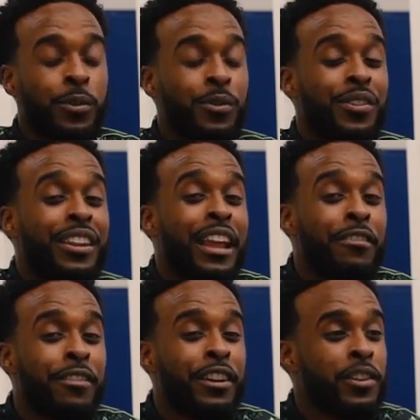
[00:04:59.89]
who's
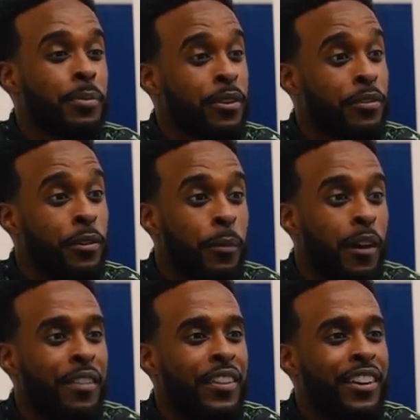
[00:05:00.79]
never experienced
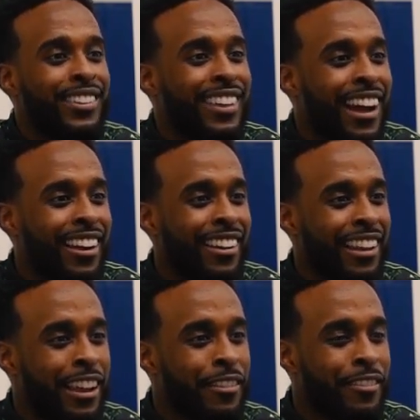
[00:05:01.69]
football in their entire
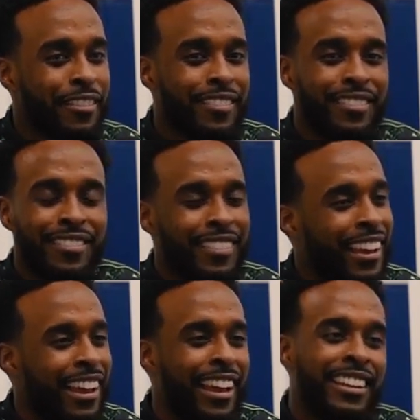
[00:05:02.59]
life,
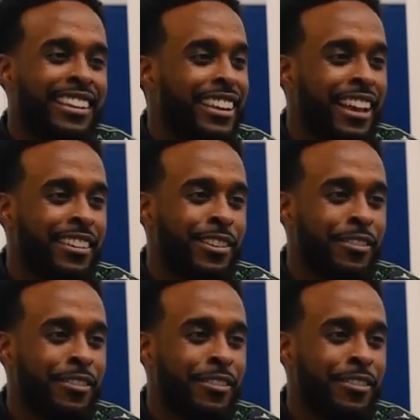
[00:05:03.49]
and he gains a